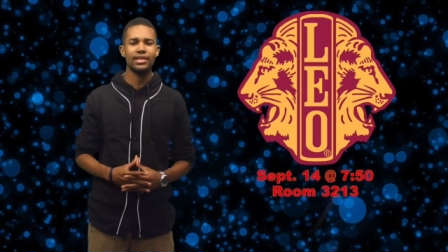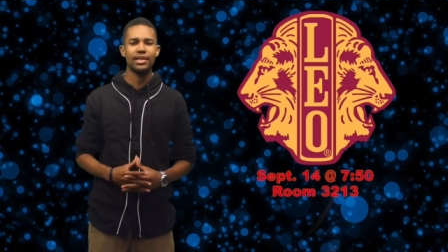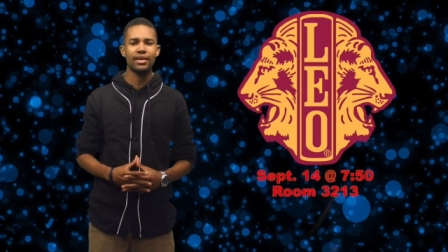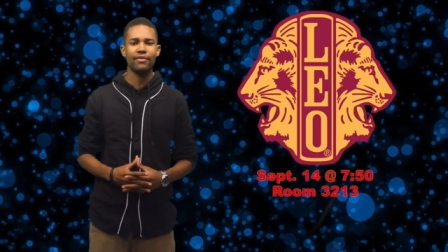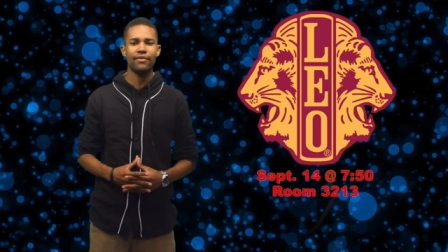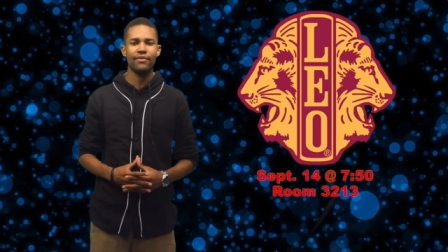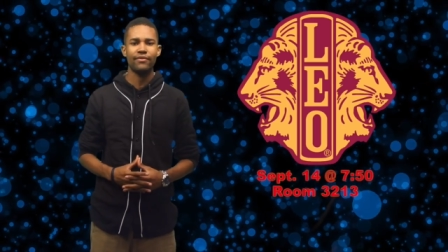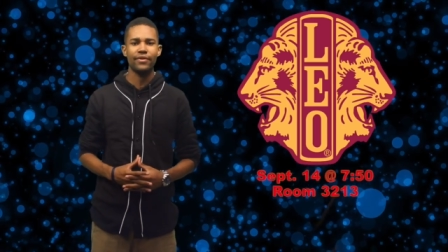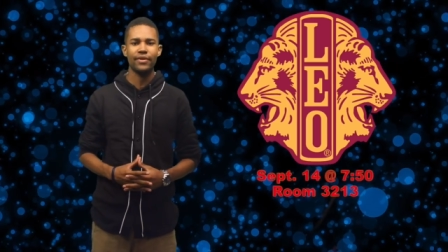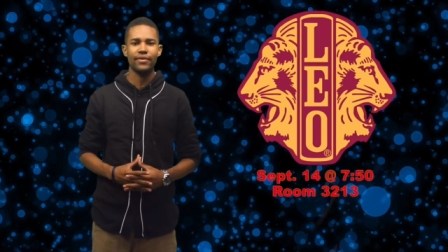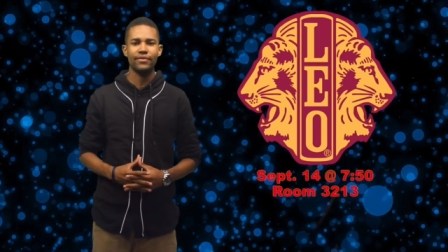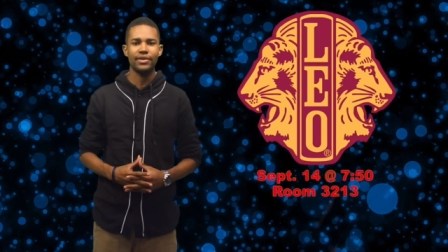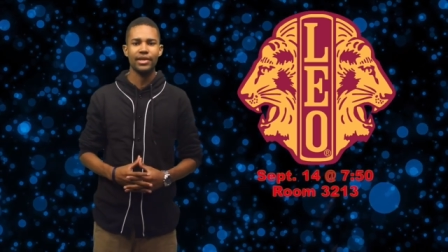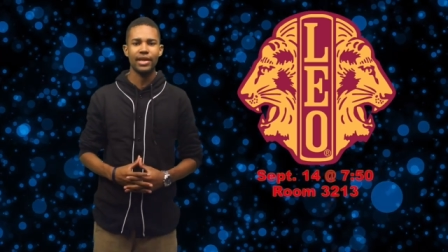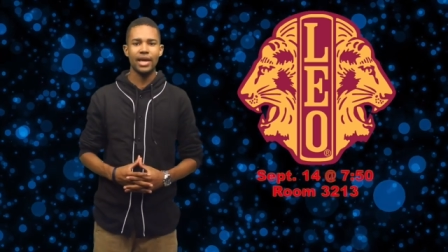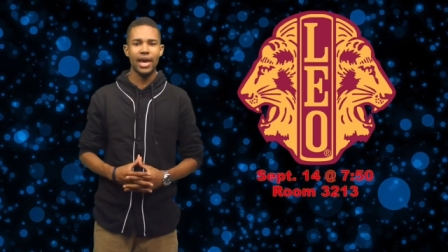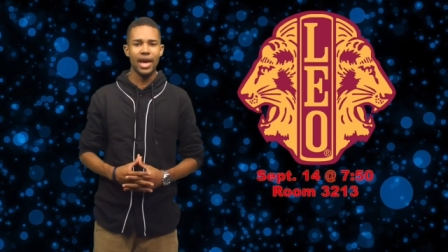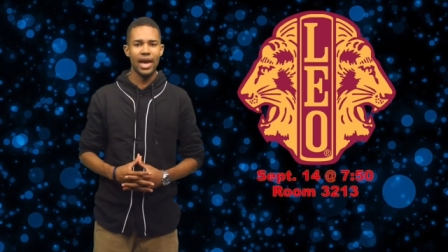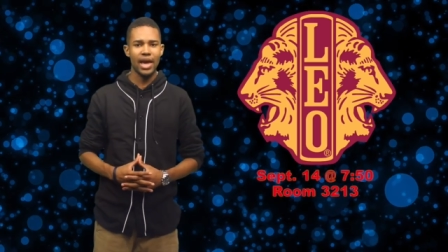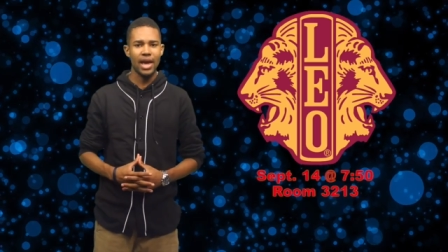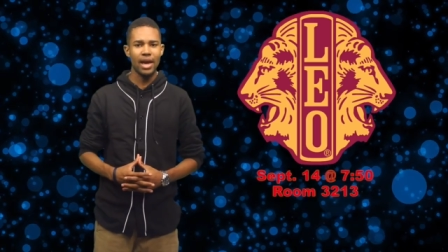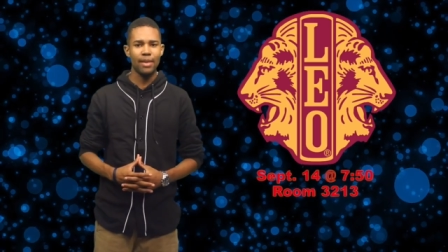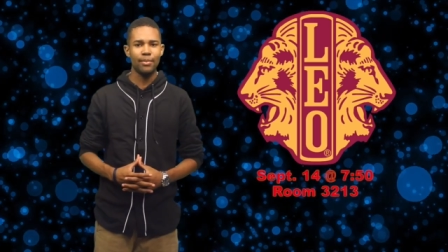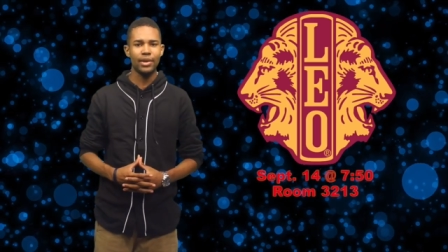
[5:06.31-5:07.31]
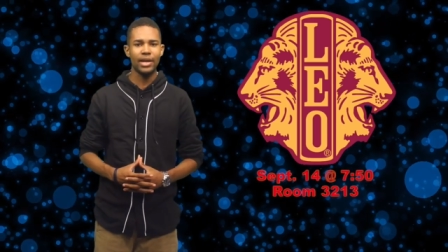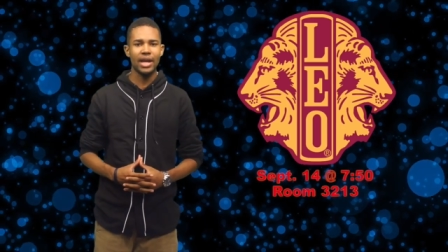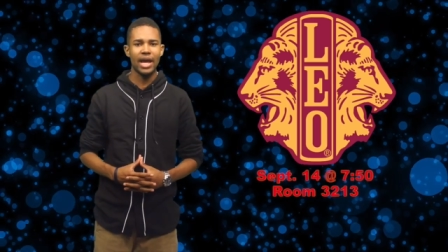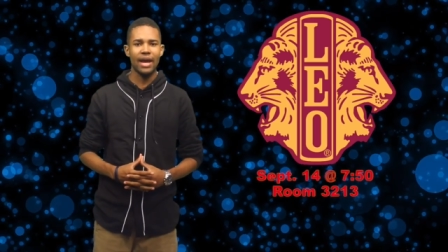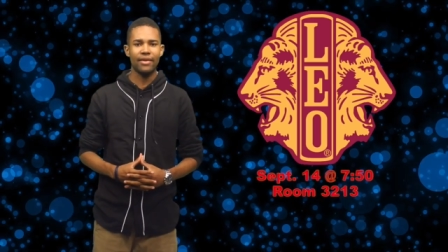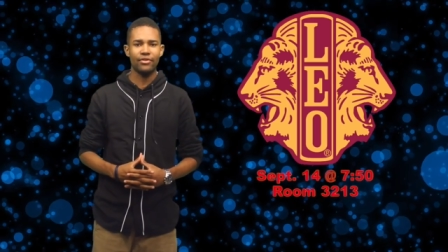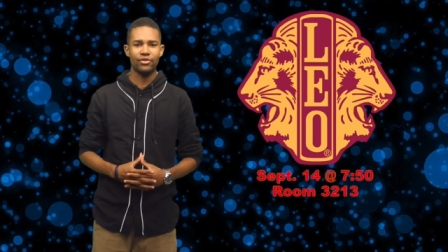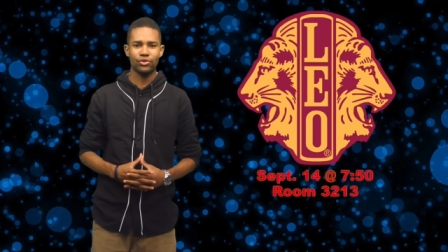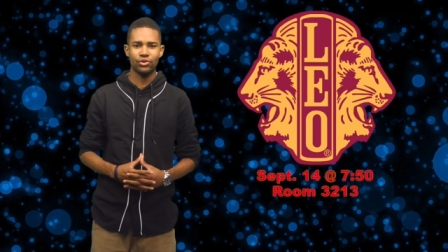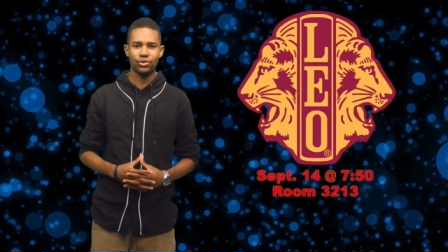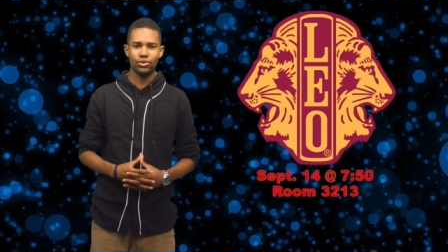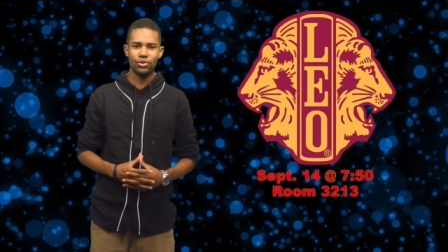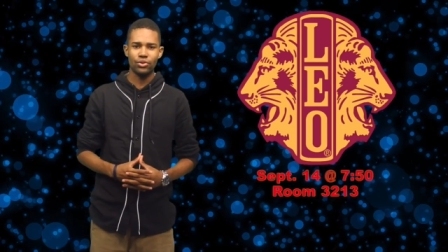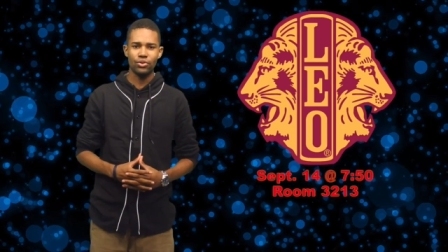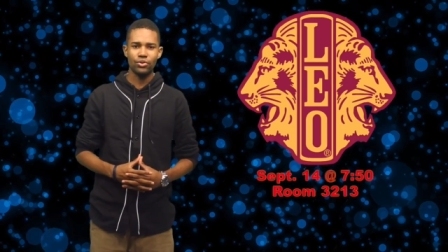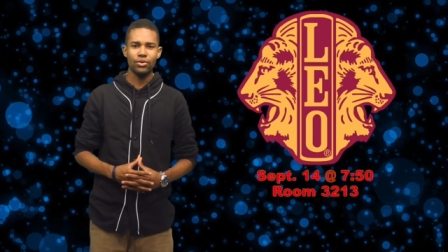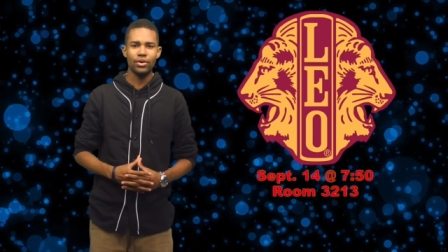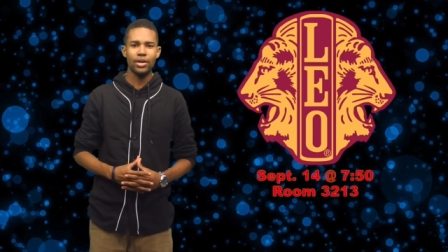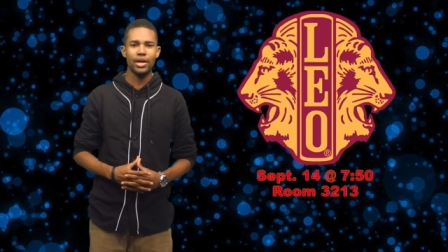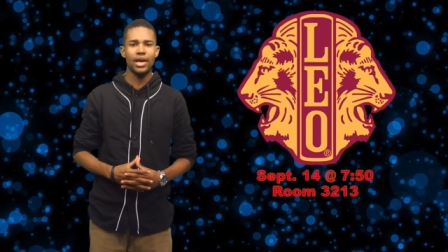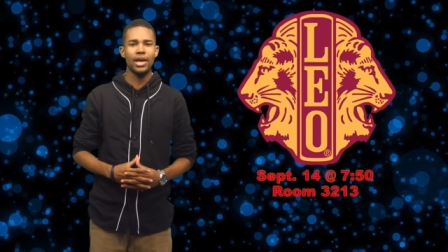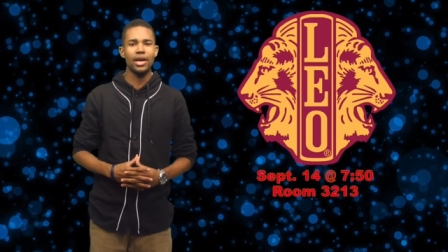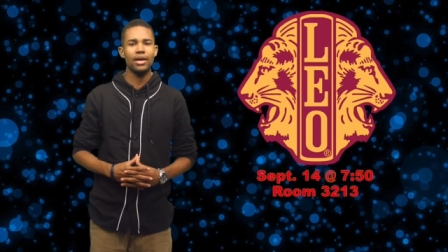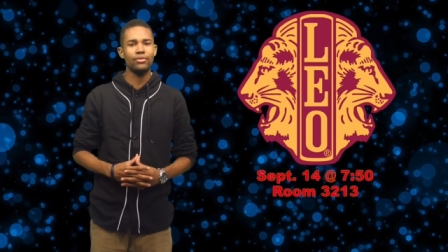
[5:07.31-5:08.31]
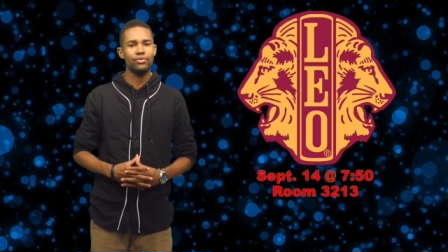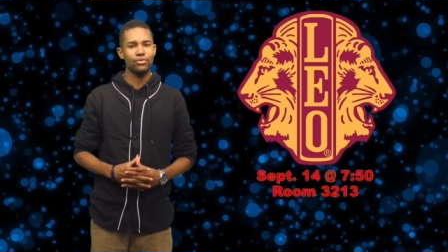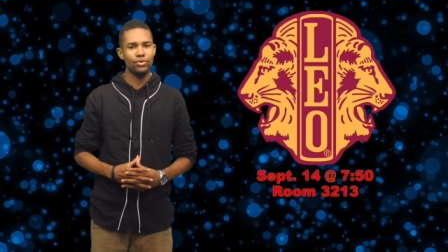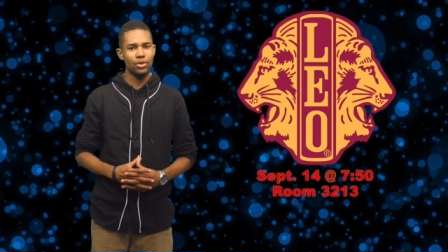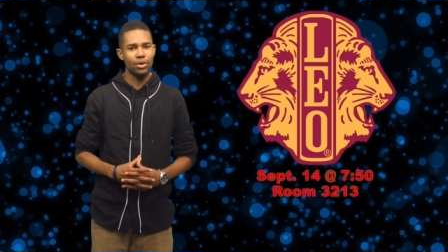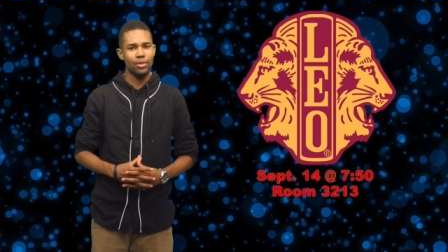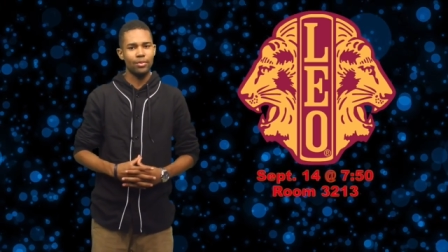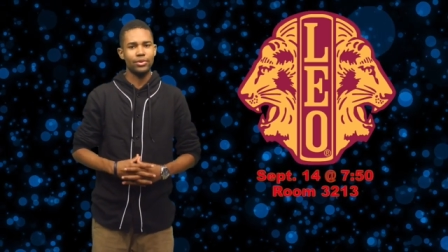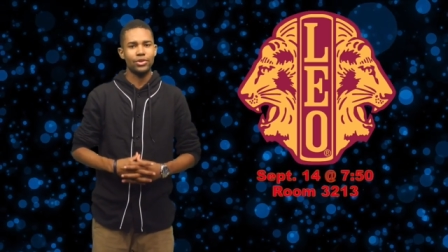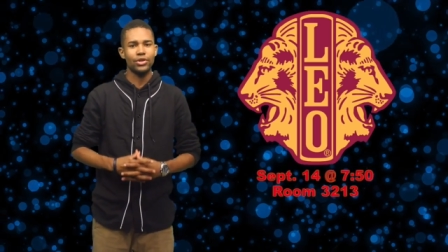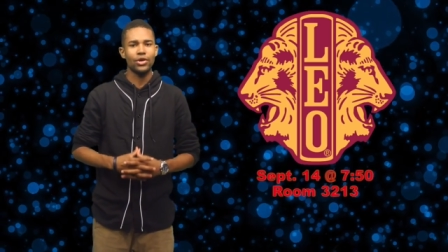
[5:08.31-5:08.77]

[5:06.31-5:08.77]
7.50 a.m. and after school in room